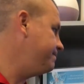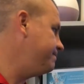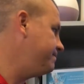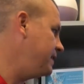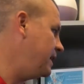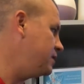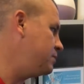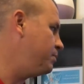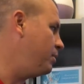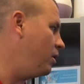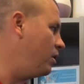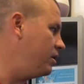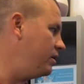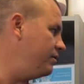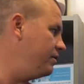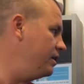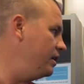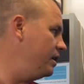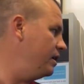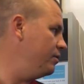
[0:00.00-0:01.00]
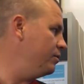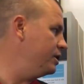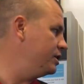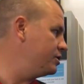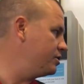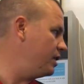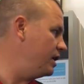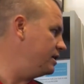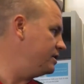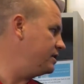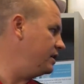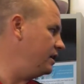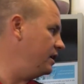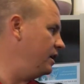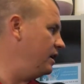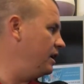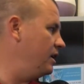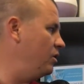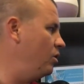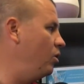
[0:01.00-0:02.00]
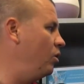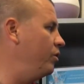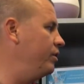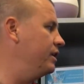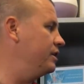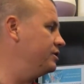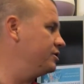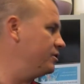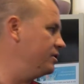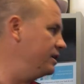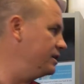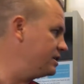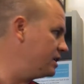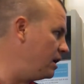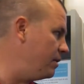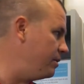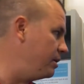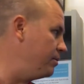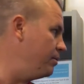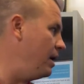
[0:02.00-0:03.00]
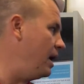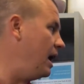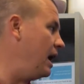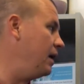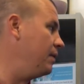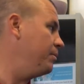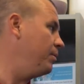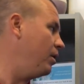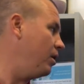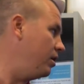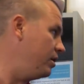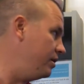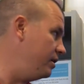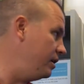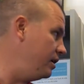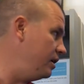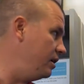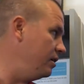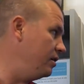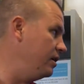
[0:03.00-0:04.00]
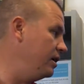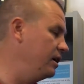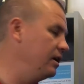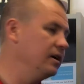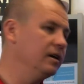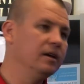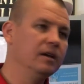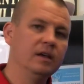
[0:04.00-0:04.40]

That's part of the retracing. Again, old injuries coming back, part of the healing.